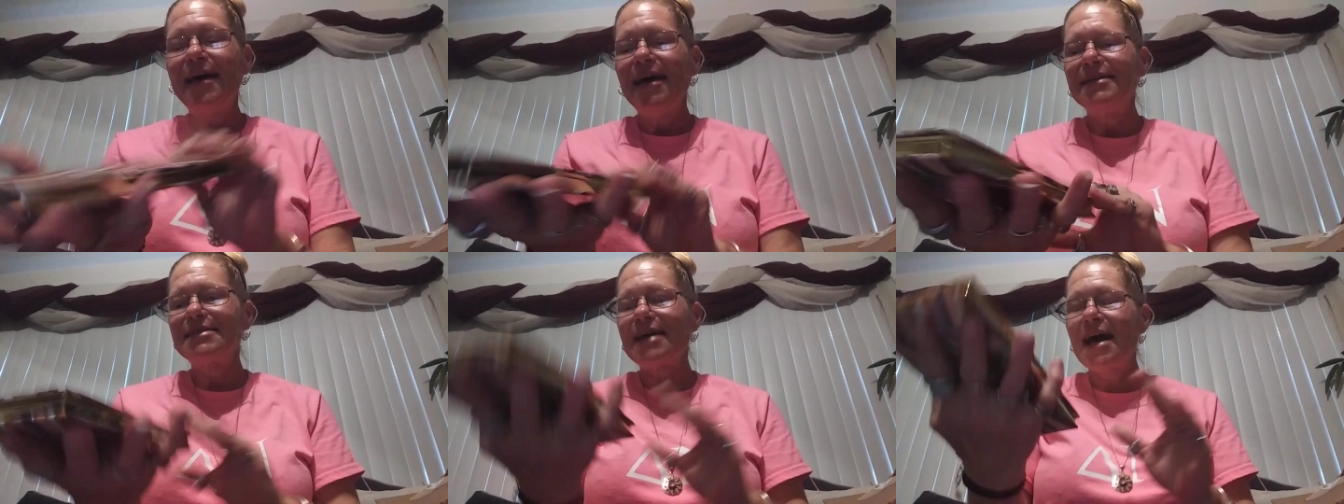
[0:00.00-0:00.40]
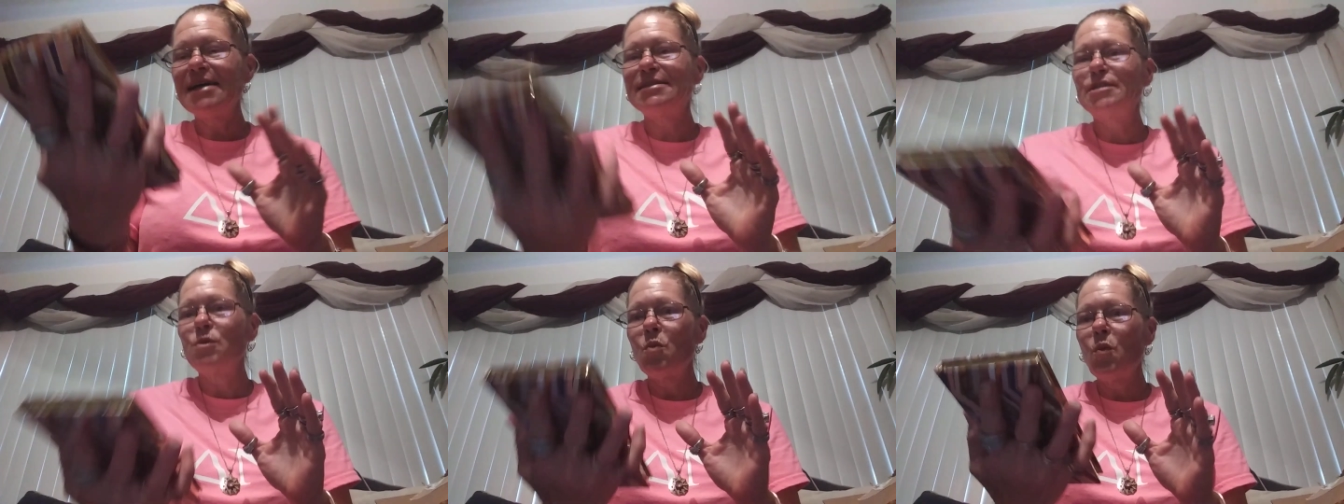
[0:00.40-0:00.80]
It's got
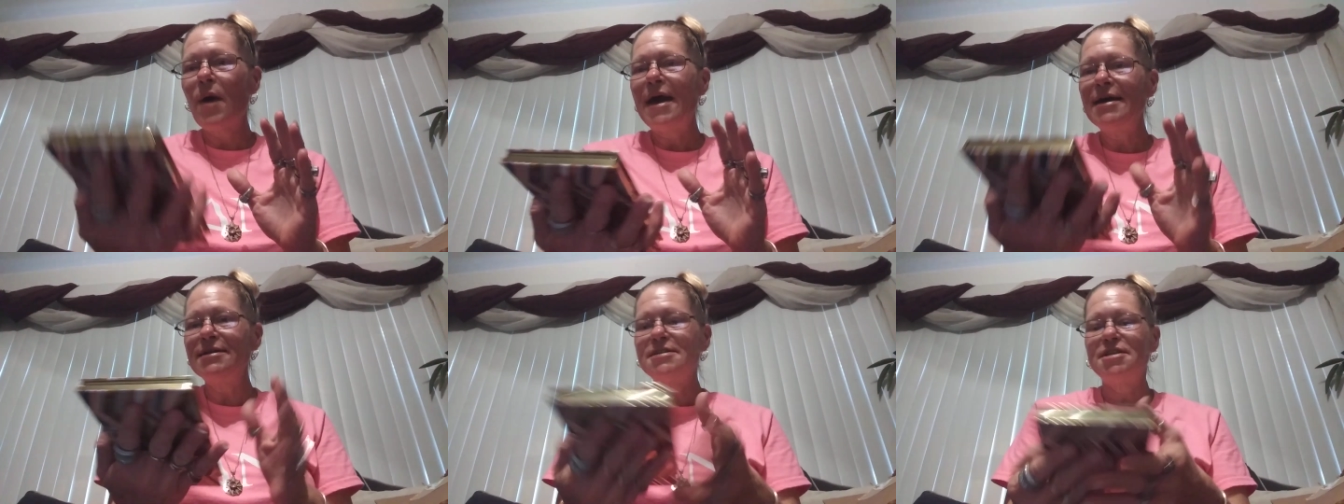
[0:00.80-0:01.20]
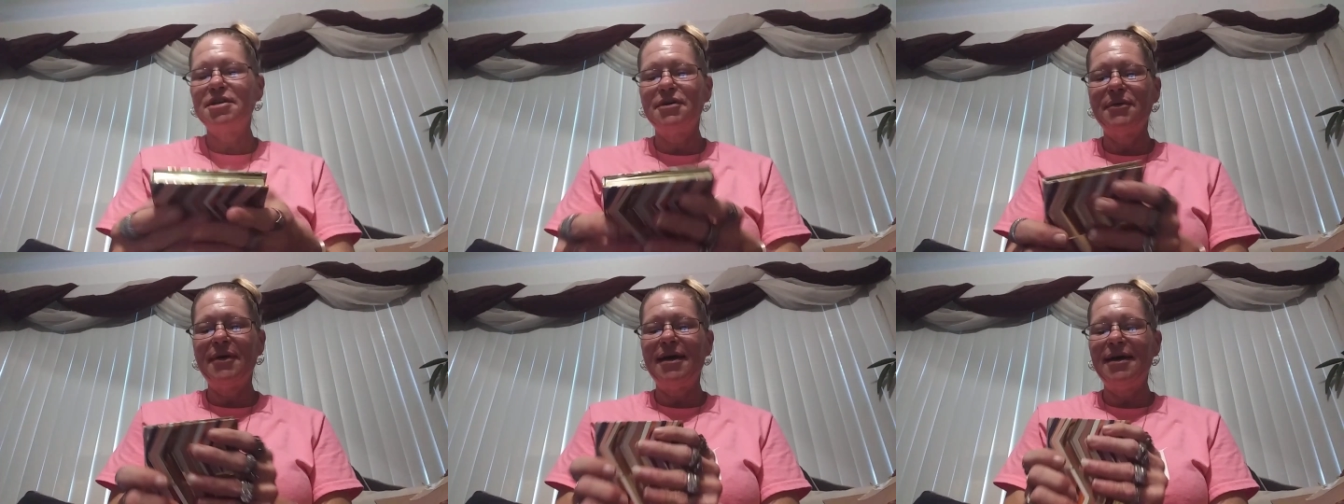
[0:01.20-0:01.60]
some weight
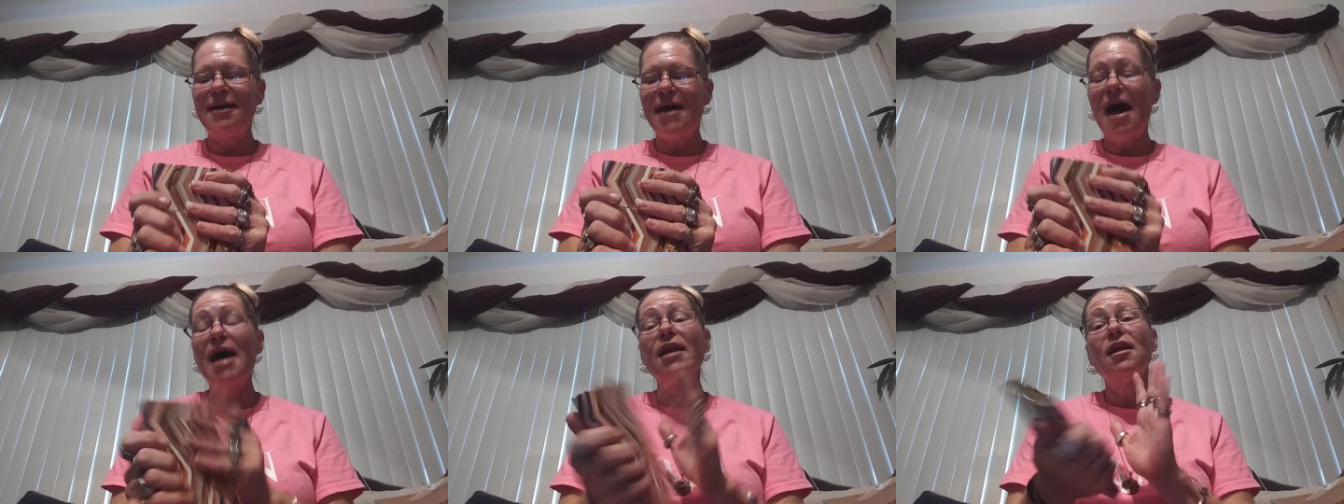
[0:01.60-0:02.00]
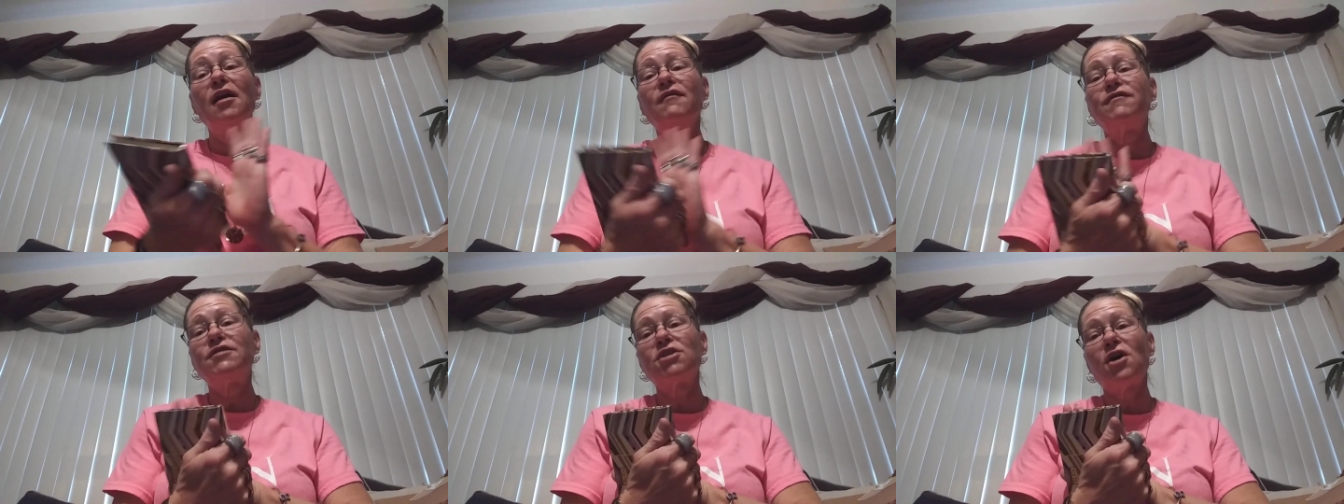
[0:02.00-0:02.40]
to it. I
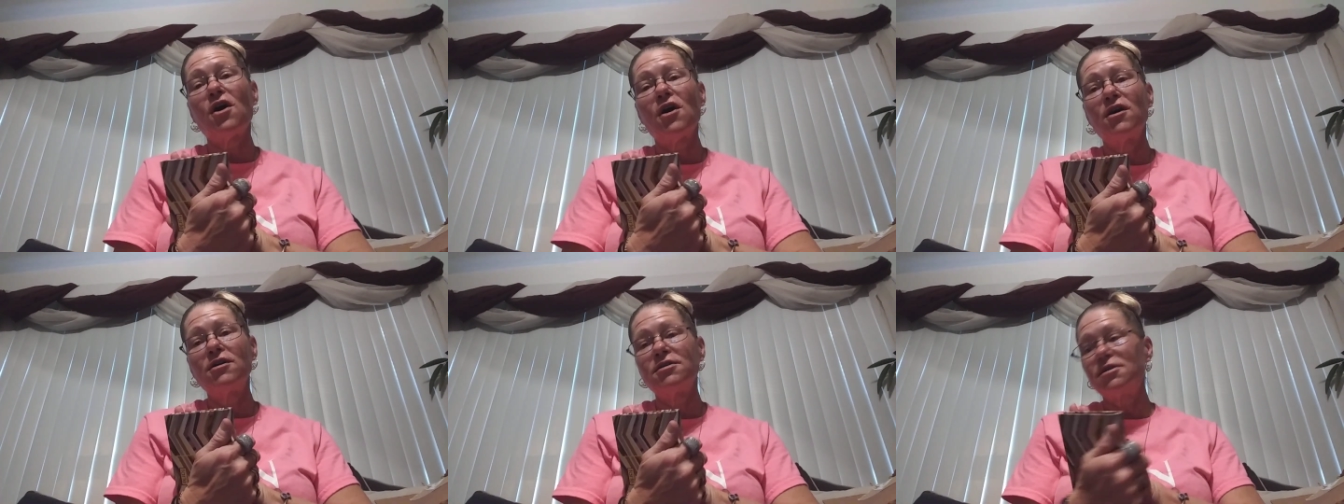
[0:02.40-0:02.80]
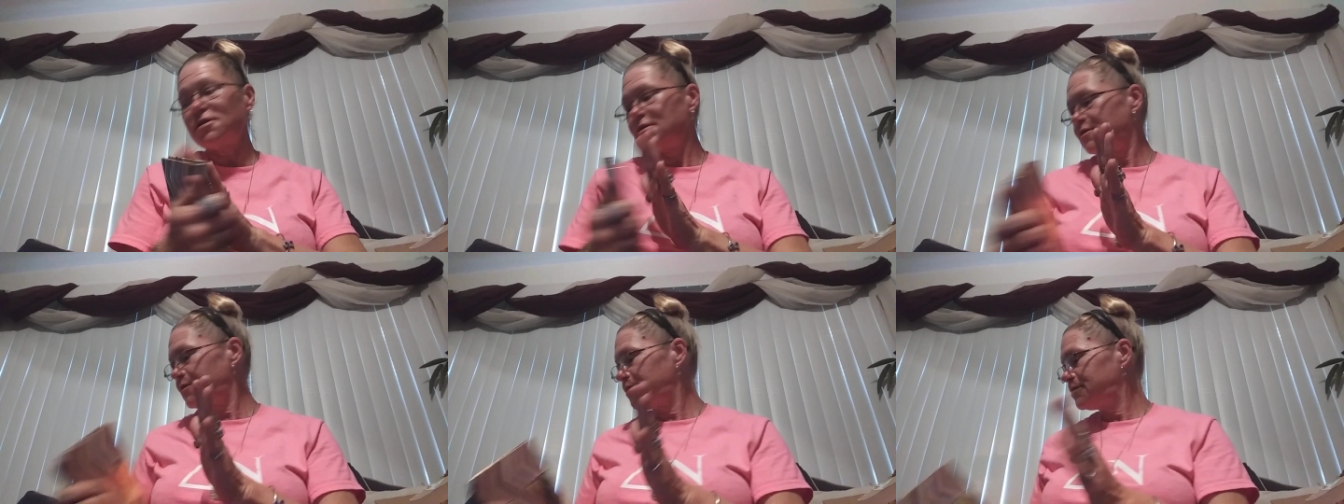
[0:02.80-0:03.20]
love
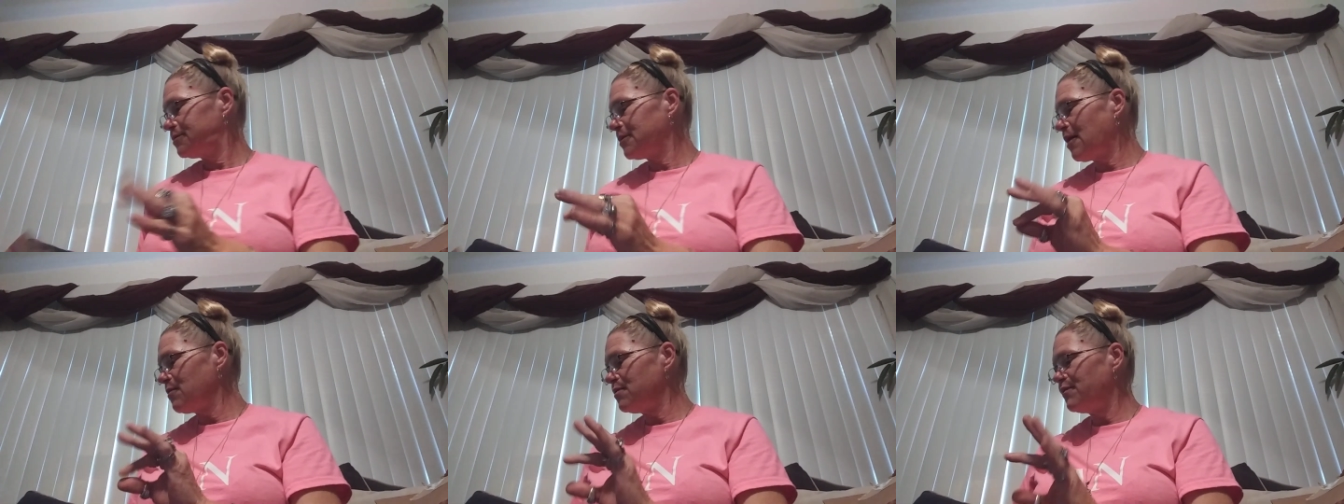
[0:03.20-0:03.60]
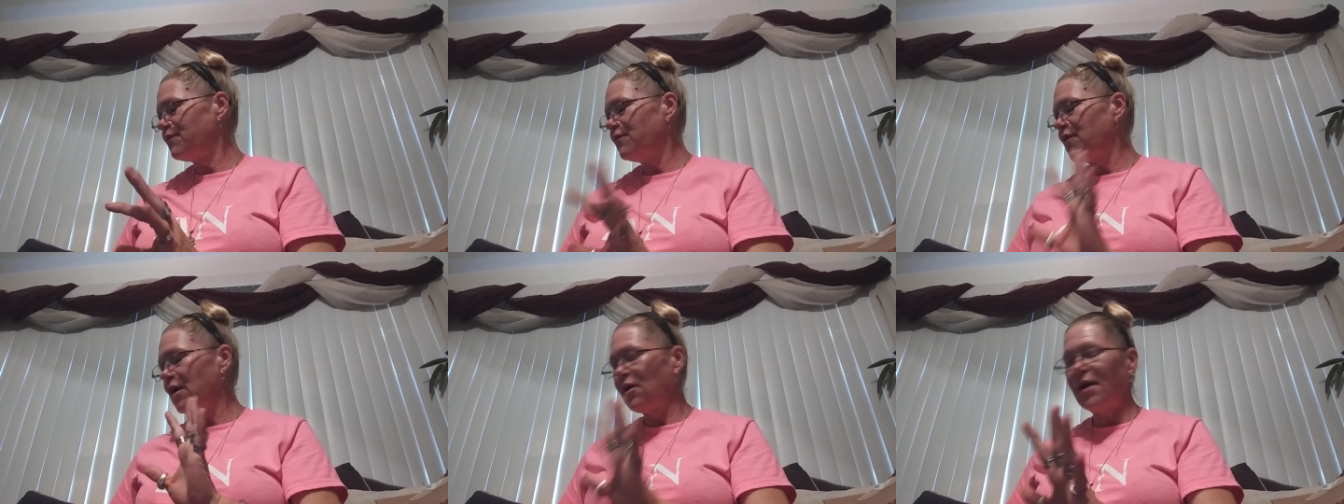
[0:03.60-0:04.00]
Tarte. I'm
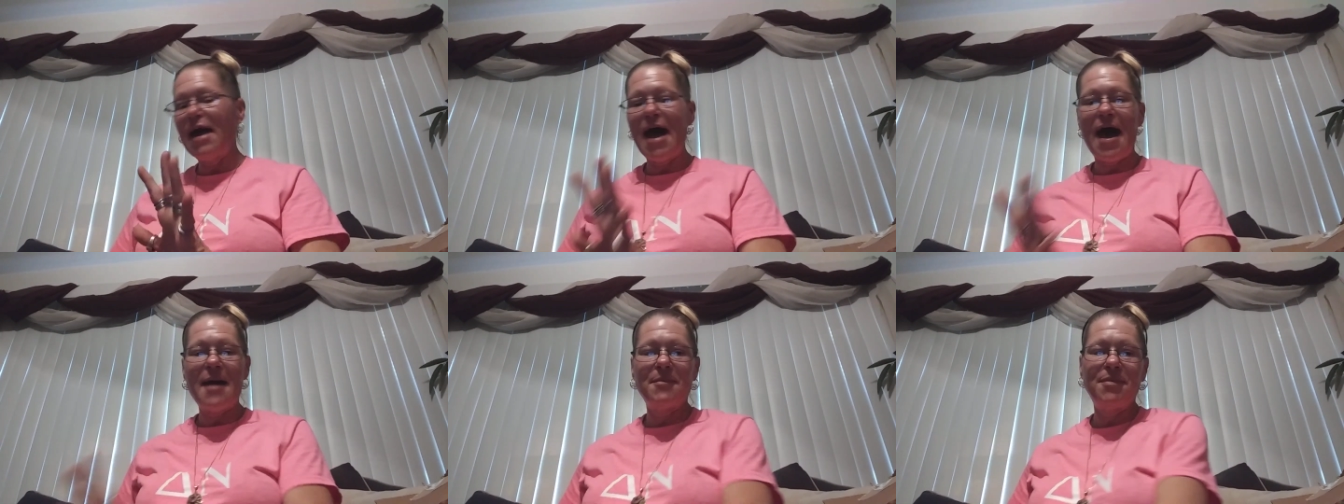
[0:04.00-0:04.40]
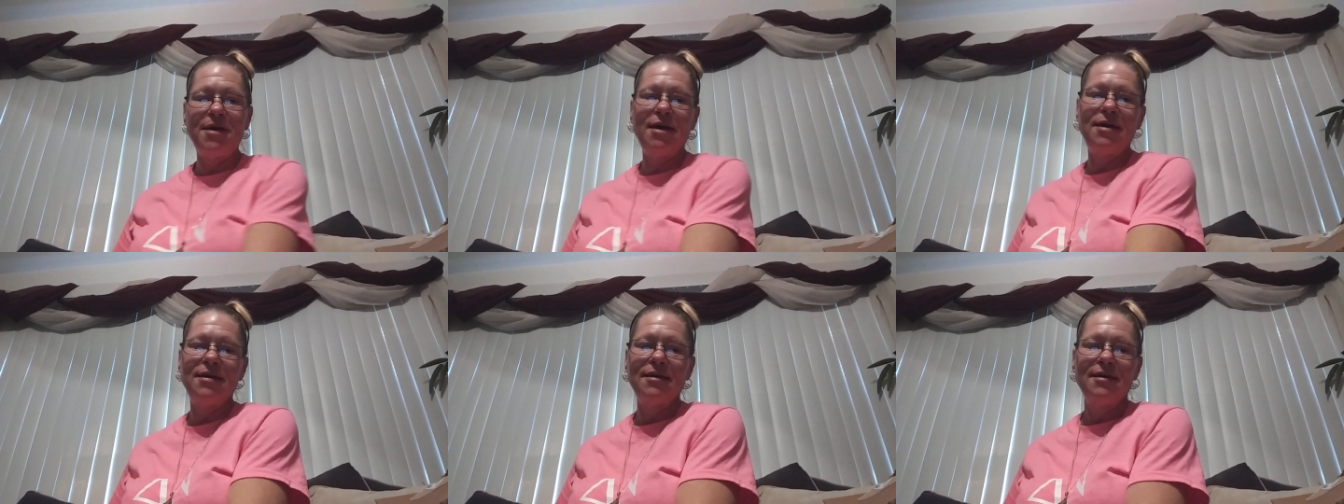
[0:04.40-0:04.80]
very happy.
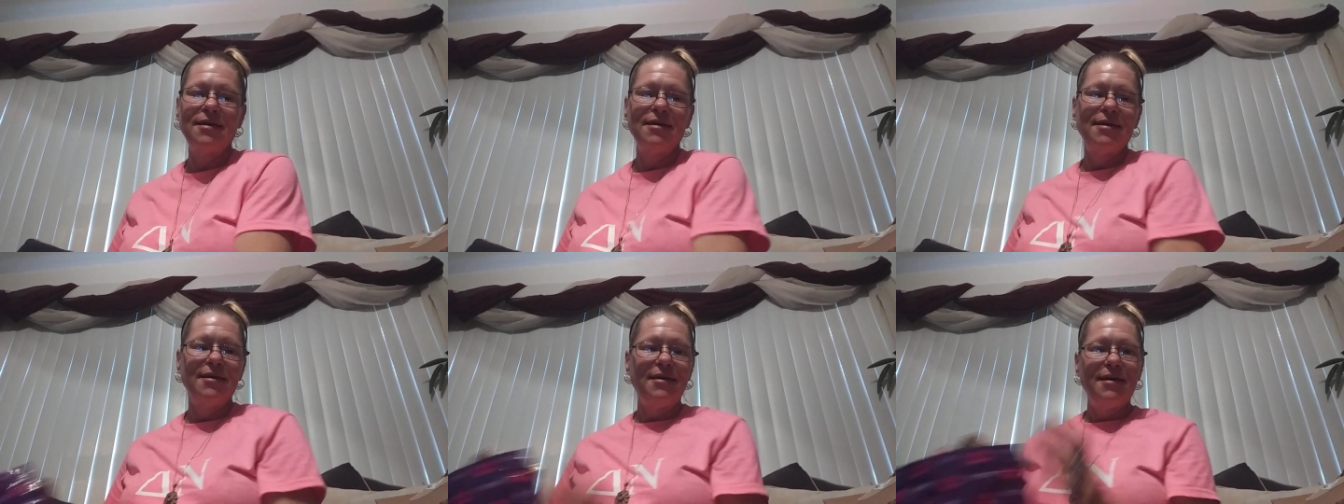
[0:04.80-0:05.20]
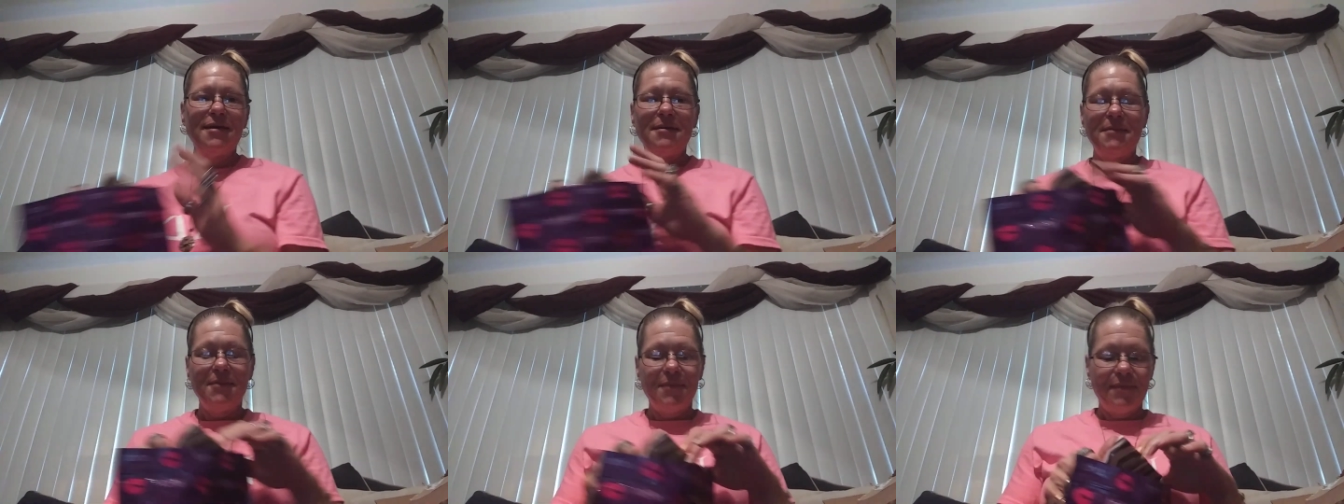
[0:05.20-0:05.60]

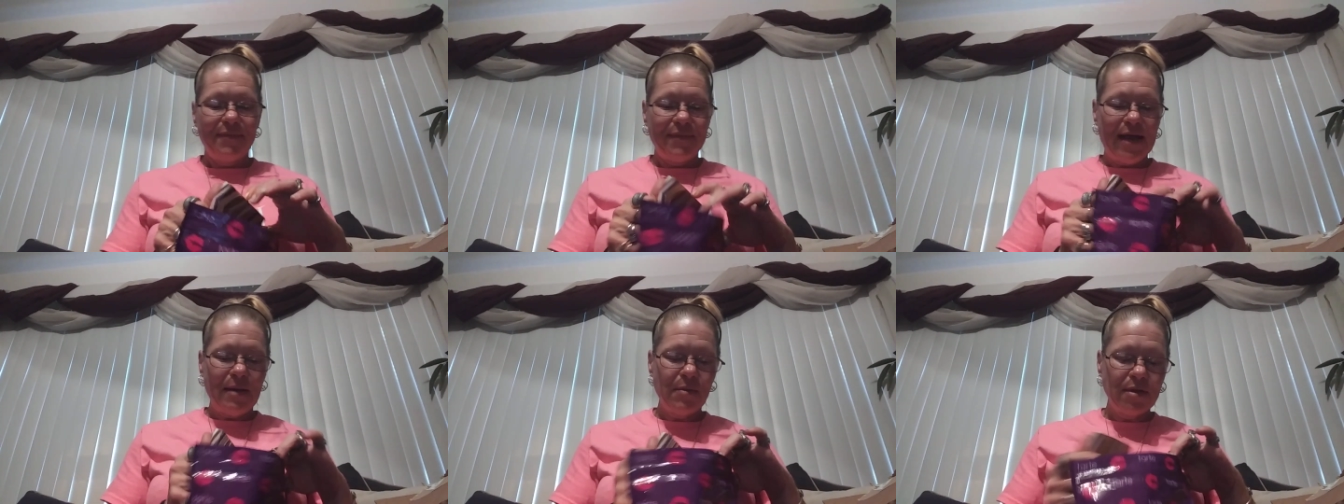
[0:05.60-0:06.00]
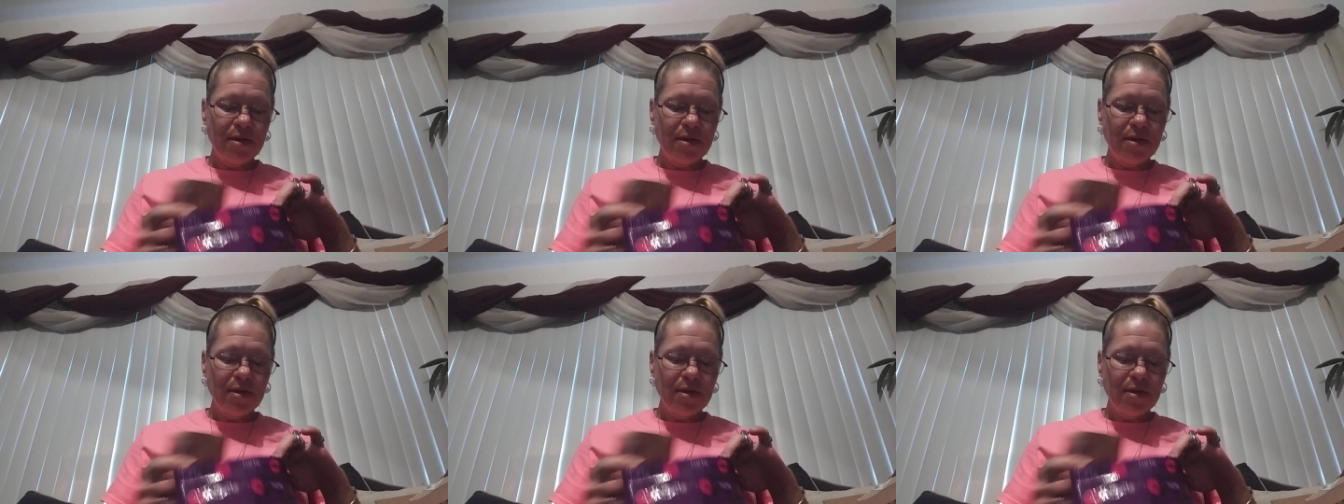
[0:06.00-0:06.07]
I'm